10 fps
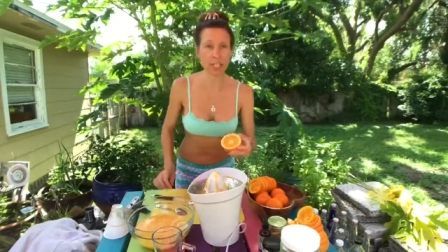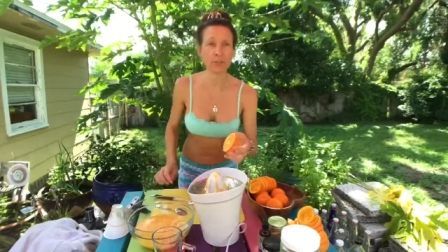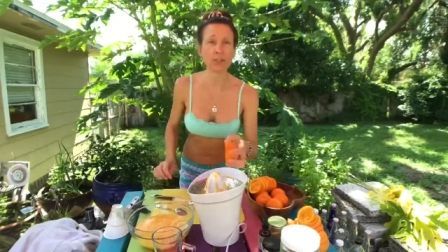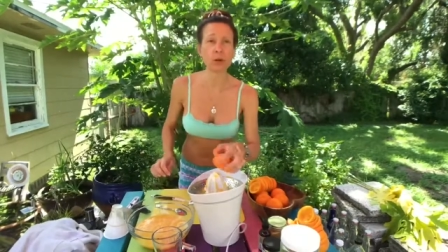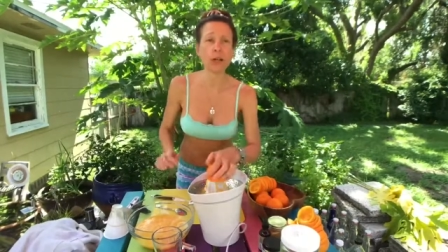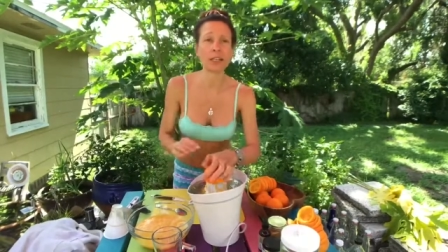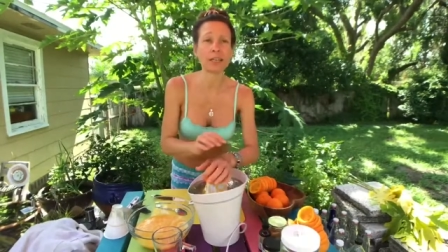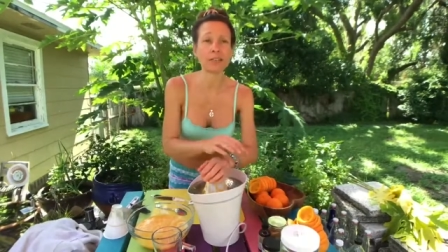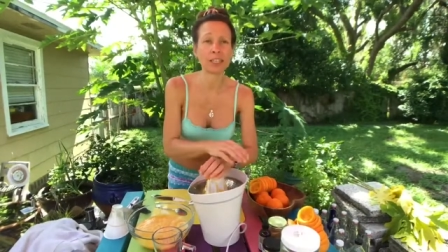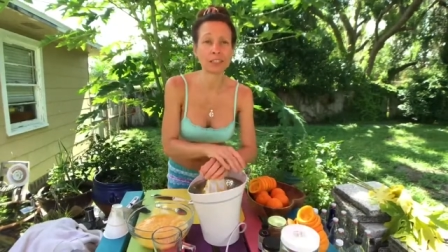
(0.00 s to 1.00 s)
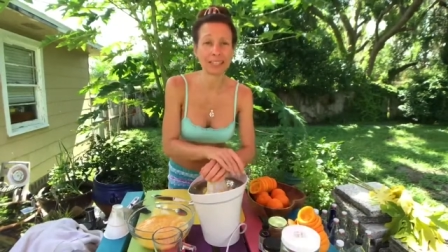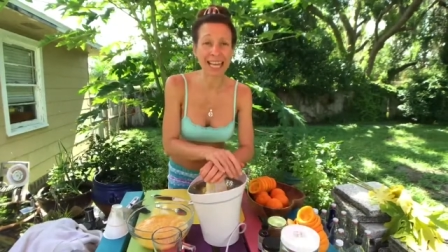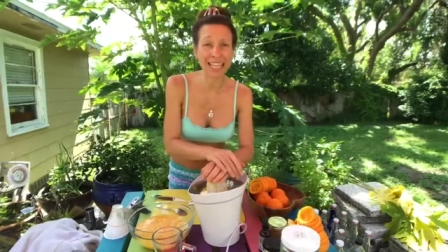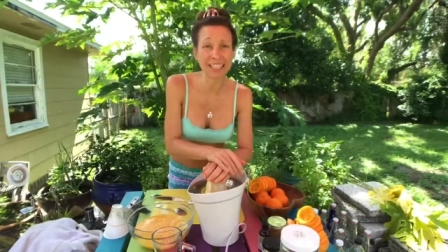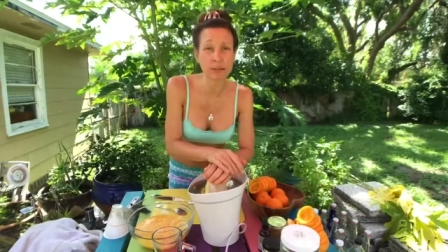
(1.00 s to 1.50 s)
many of you all out there
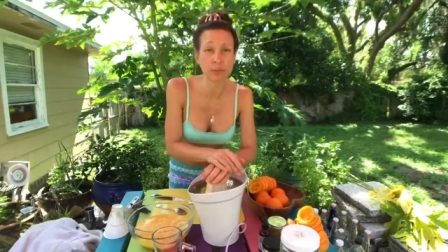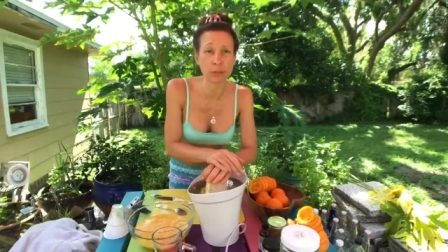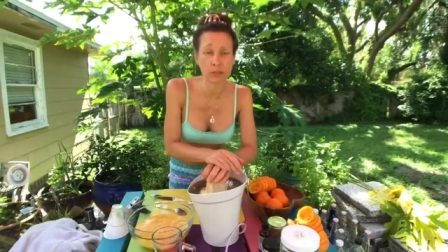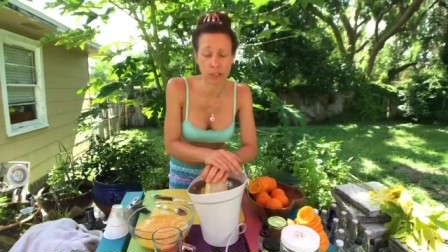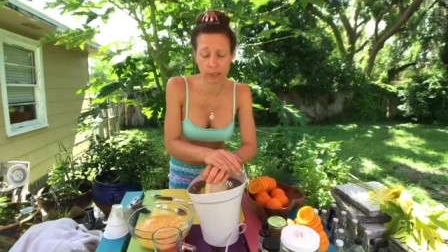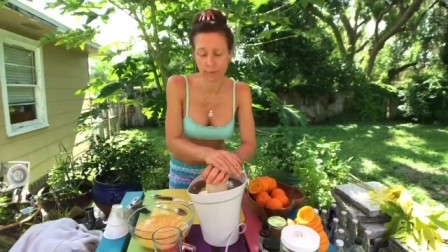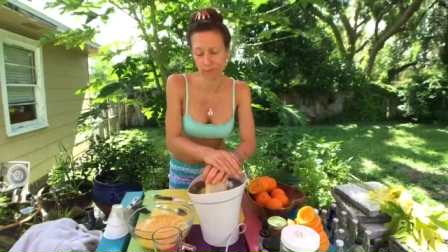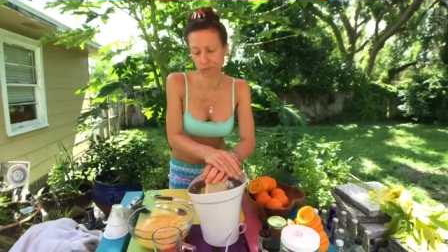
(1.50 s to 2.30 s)
like kombucha?